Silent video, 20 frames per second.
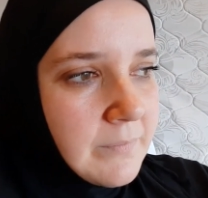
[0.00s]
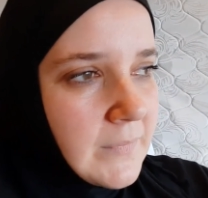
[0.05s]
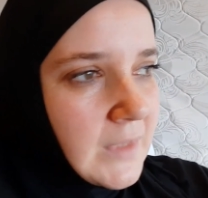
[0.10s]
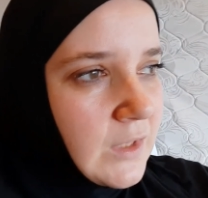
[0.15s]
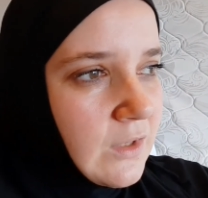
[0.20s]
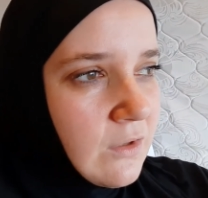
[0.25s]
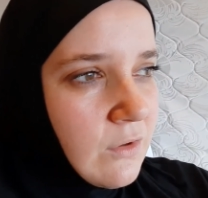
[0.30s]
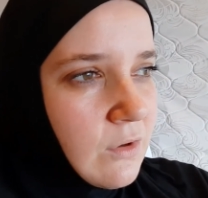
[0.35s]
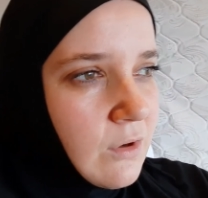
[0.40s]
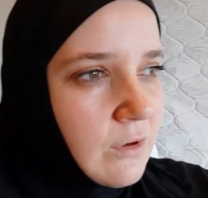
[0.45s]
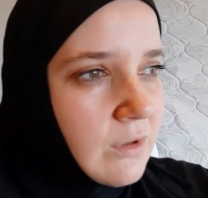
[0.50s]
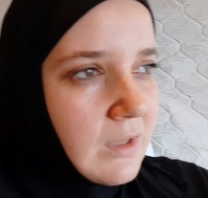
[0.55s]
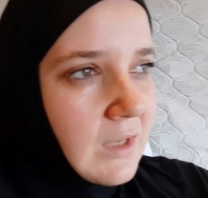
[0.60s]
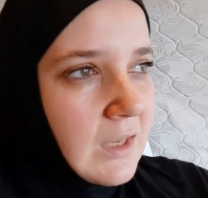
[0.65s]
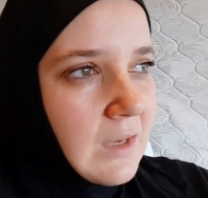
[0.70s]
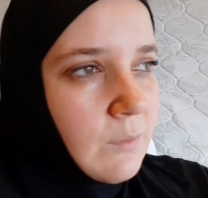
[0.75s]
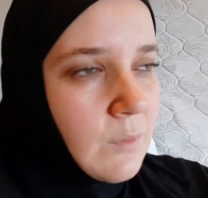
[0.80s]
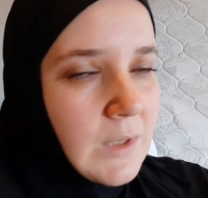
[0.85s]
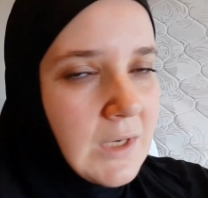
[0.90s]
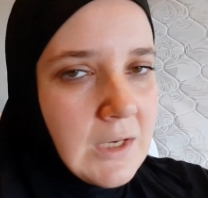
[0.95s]
You know, like
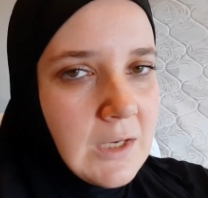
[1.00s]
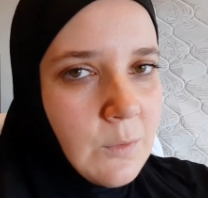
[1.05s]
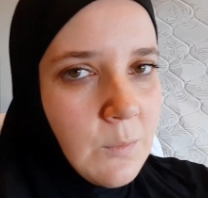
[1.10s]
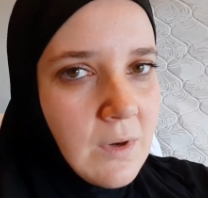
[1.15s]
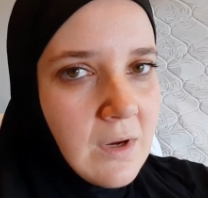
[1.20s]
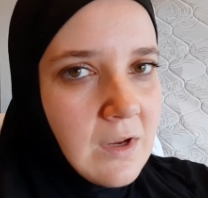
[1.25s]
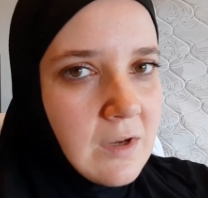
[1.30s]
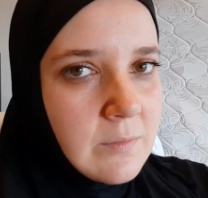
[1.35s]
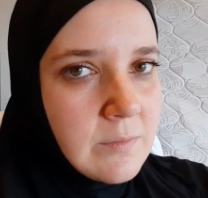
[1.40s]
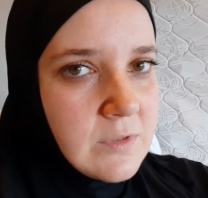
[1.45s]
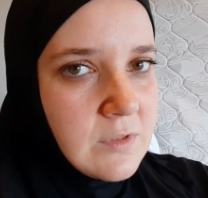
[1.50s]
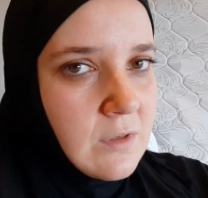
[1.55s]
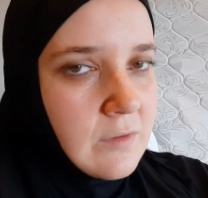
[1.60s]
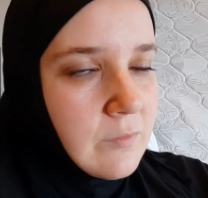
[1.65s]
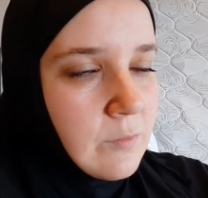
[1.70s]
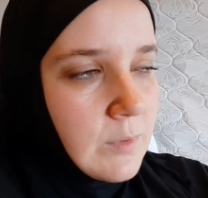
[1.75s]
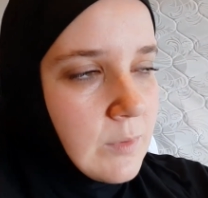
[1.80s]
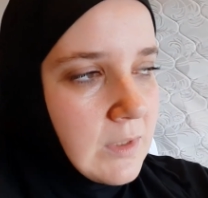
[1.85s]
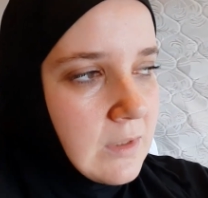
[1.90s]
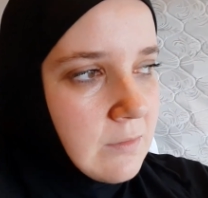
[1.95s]
when anyone comes
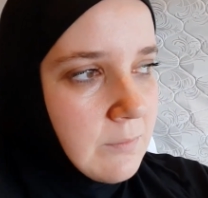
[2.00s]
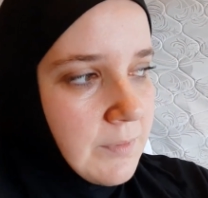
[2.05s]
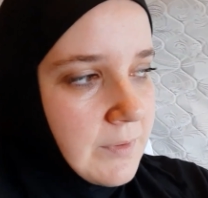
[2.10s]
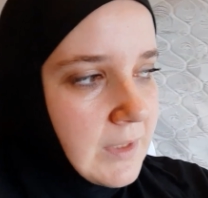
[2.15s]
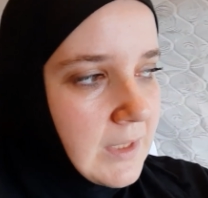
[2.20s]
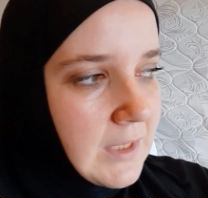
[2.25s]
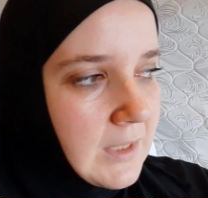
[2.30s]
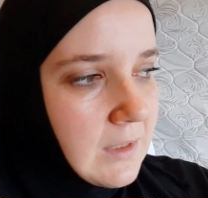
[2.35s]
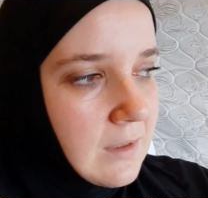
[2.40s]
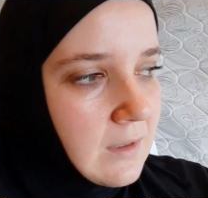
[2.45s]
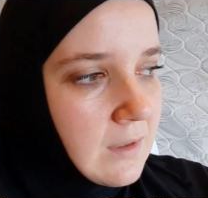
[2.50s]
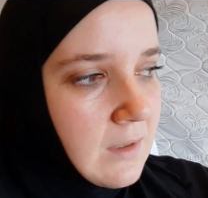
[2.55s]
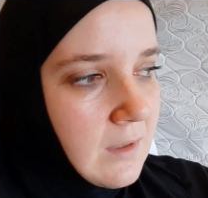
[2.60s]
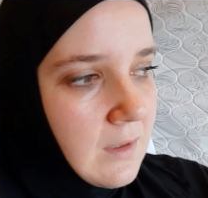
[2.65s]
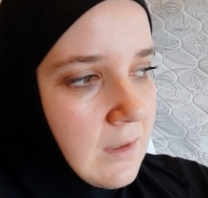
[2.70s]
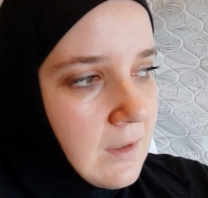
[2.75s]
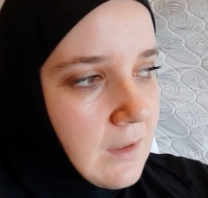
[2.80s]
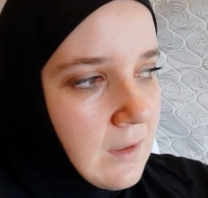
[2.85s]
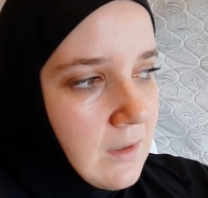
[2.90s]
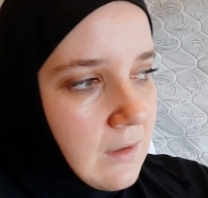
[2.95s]
over, we could play
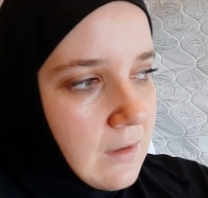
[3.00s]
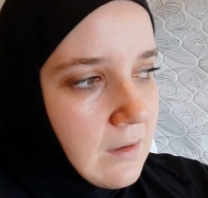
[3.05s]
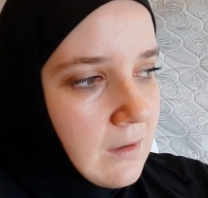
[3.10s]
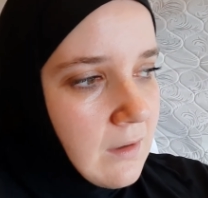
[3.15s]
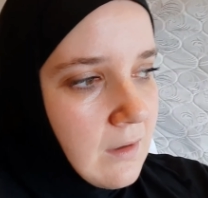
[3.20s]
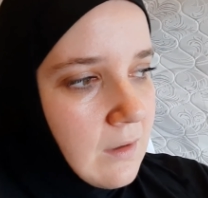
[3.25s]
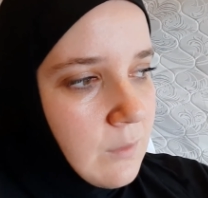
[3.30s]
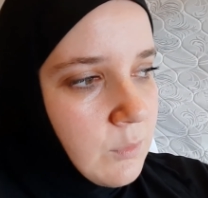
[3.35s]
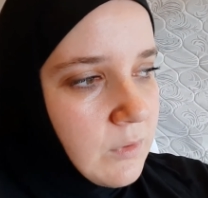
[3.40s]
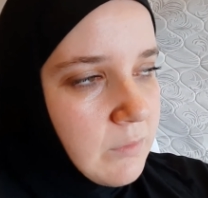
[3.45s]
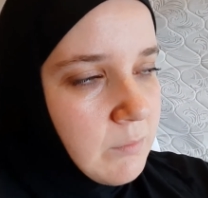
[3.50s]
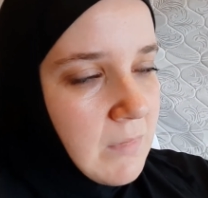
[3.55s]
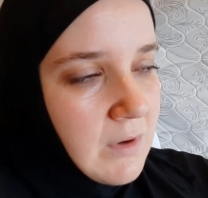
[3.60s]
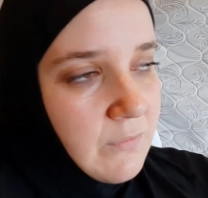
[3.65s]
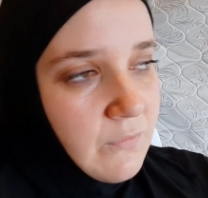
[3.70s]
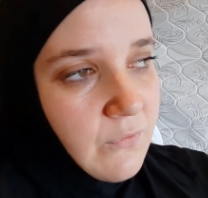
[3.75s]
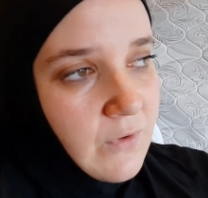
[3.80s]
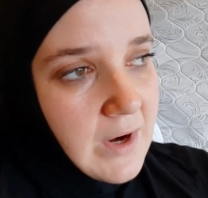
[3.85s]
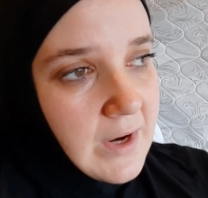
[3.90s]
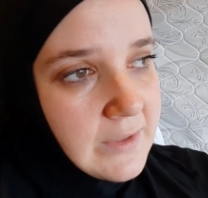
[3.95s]
with my
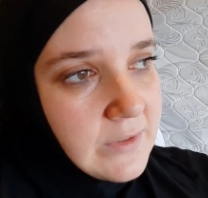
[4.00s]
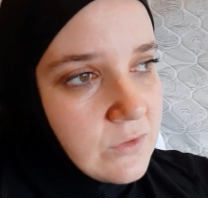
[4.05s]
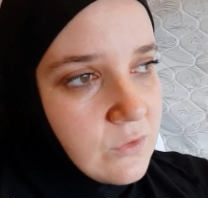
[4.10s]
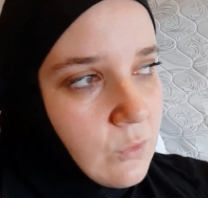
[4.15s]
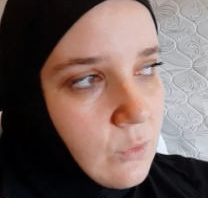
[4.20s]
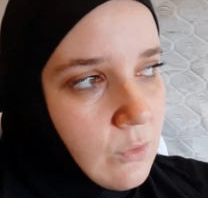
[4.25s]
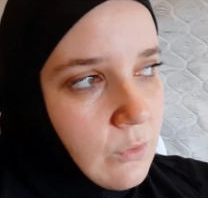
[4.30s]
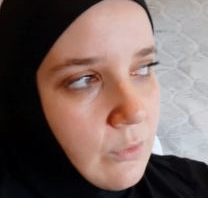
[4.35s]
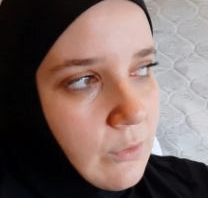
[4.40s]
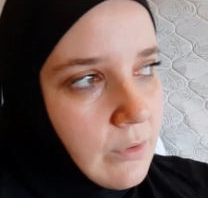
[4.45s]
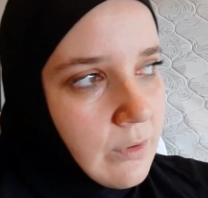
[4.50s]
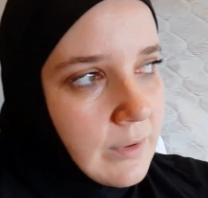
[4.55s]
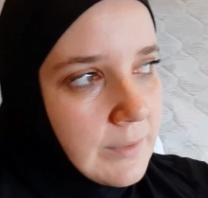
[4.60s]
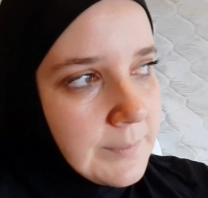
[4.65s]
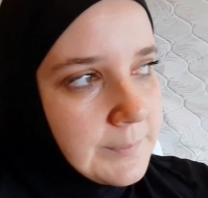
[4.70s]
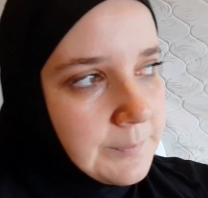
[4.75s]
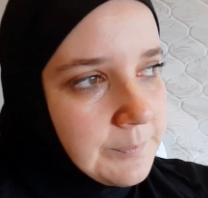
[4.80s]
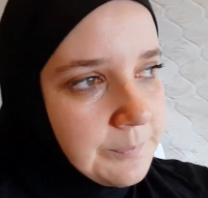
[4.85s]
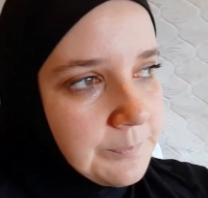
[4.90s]
friends, or